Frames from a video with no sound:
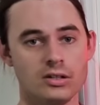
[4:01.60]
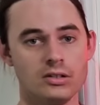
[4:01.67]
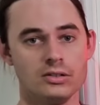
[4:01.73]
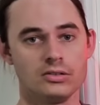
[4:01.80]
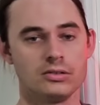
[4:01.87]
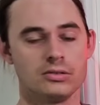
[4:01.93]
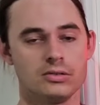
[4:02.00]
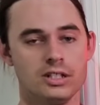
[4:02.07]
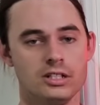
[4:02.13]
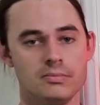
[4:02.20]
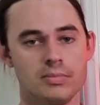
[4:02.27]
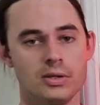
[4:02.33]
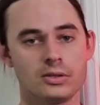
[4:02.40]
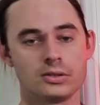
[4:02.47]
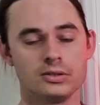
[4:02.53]
on all these
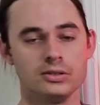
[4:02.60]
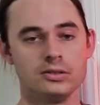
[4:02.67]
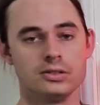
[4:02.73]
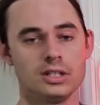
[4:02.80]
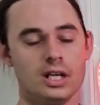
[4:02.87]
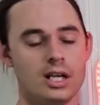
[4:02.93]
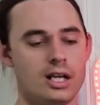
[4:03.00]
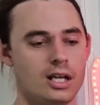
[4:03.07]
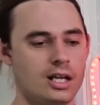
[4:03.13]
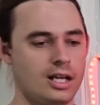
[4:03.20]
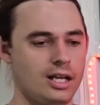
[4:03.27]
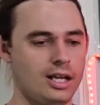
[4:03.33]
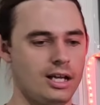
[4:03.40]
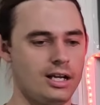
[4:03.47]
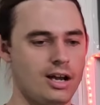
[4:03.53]
boxes,
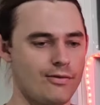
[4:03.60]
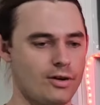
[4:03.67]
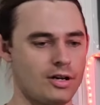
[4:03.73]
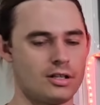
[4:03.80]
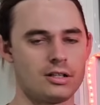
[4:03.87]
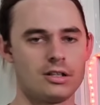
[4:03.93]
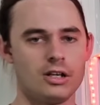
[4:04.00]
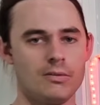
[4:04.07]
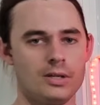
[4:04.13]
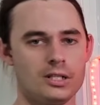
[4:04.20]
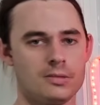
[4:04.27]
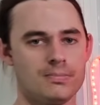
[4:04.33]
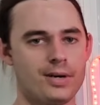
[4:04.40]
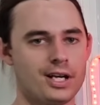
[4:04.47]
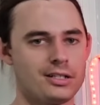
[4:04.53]
and everyone in the
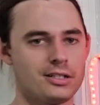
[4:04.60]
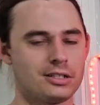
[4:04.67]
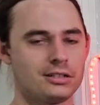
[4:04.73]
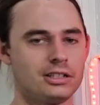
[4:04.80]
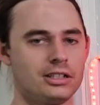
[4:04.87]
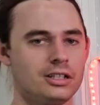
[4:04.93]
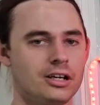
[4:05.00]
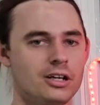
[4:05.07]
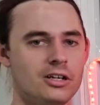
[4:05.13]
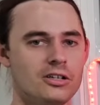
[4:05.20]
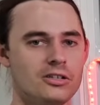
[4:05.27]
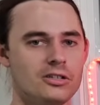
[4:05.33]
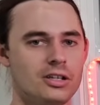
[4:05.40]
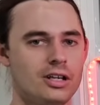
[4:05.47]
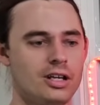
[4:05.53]
comments basically
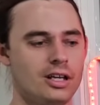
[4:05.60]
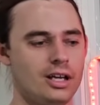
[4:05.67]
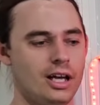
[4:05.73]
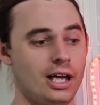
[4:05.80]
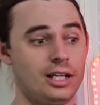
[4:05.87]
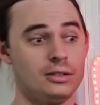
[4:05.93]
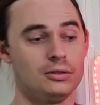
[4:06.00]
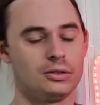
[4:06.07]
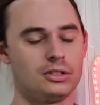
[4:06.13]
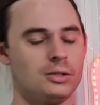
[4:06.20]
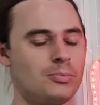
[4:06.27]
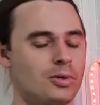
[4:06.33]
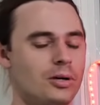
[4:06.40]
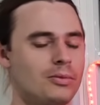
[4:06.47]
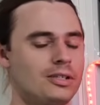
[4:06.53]
goes, hey, look,
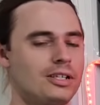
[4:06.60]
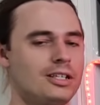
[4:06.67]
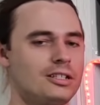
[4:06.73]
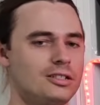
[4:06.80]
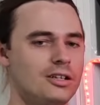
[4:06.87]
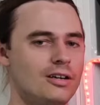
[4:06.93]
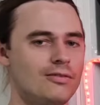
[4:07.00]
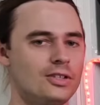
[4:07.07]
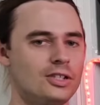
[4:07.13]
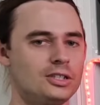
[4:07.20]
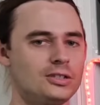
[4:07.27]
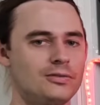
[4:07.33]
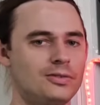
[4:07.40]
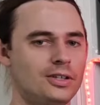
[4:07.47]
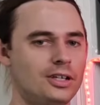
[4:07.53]
you probably need to
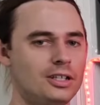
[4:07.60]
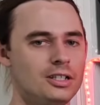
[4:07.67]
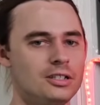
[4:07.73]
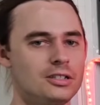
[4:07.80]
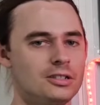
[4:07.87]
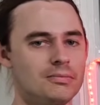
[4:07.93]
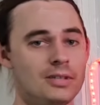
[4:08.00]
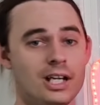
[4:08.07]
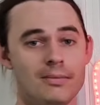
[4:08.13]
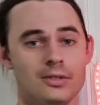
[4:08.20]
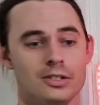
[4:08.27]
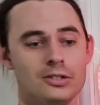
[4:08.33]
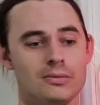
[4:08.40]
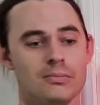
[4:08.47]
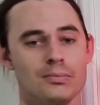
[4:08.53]
diversify into
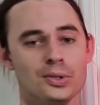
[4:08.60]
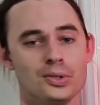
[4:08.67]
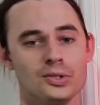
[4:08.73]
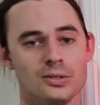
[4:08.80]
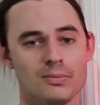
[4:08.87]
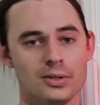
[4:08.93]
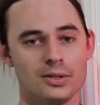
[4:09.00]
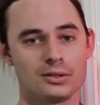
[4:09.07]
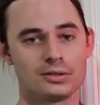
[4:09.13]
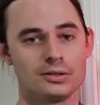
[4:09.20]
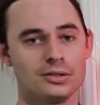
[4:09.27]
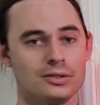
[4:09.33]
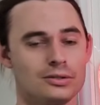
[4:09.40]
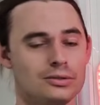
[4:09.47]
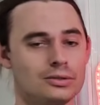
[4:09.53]
maybe some booster
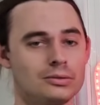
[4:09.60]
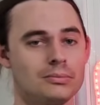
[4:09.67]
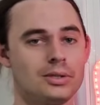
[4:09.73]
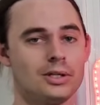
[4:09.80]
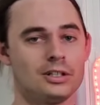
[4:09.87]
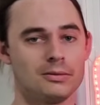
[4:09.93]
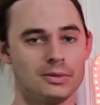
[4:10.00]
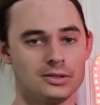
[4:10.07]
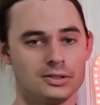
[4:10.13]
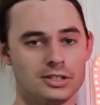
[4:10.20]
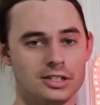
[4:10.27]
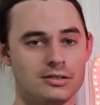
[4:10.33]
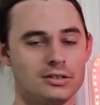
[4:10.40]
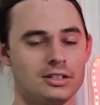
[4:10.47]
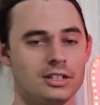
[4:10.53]
boxes or some Pokemon
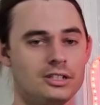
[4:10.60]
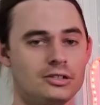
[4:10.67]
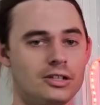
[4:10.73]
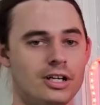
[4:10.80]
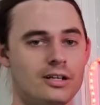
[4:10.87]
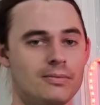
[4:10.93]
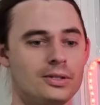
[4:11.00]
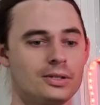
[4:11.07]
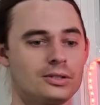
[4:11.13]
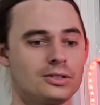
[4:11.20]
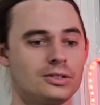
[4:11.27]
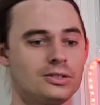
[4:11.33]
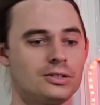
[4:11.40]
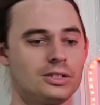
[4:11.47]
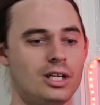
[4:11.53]
Center Elite Trainer
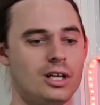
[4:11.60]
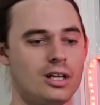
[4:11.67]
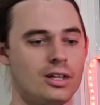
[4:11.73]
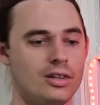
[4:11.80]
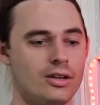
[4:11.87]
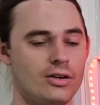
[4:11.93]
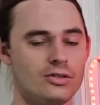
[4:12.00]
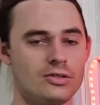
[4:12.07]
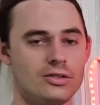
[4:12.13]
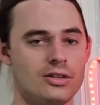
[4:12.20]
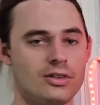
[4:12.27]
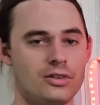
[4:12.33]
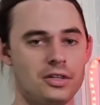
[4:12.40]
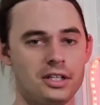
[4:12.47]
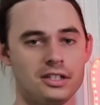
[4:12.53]
boxes. Those are the
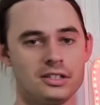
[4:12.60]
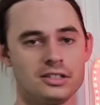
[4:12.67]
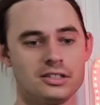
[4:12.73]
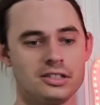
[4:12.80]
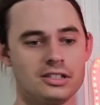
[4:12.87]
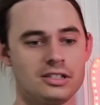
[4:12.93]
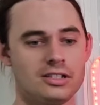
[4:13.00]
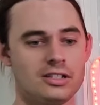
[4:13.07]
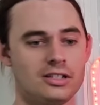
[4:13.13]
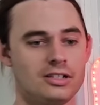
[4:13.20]
things that,